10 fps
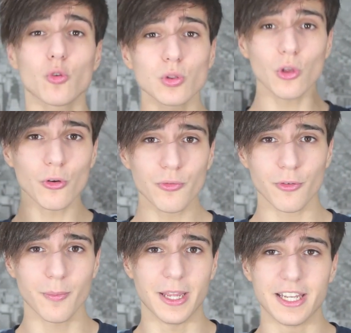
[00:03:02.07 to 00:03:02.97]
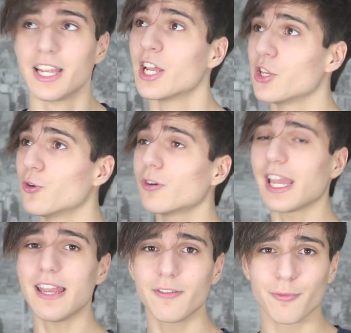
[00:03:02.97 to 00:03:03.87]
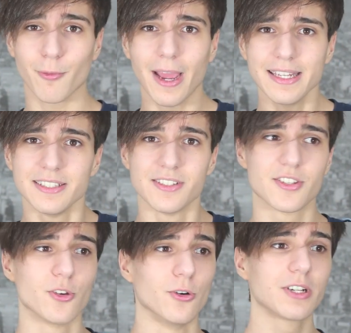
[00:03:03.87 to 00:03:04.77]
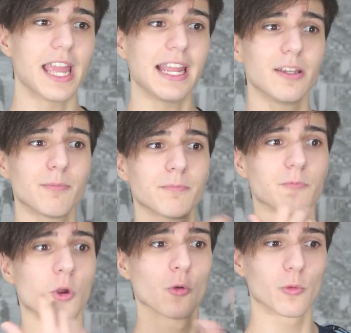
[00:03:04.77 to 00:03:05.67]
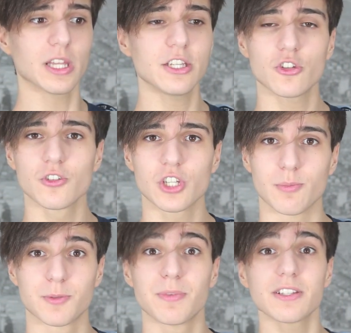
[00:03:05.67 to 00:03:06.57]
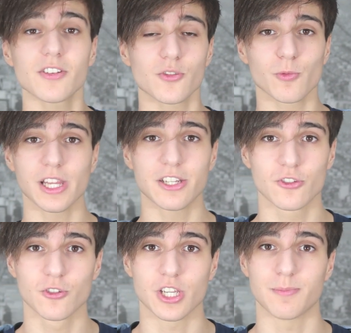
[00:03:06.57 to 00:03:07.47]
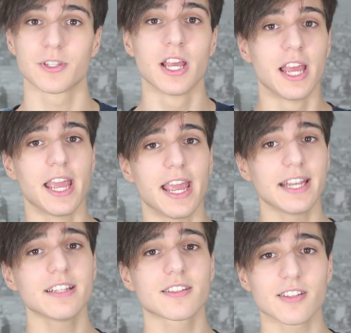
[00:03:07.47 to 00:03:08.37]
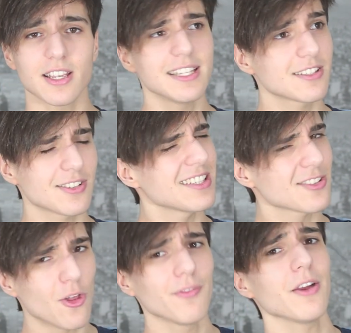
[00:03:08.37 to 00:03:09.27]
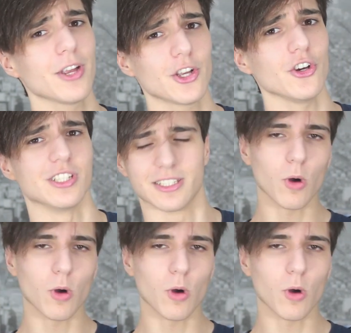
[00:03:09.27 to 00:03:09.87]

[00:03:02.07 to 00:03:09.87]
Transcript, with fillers: You'll learn from it. You'll gain friends, you'll gain relationships, business relationships, and it's it's it's all very good.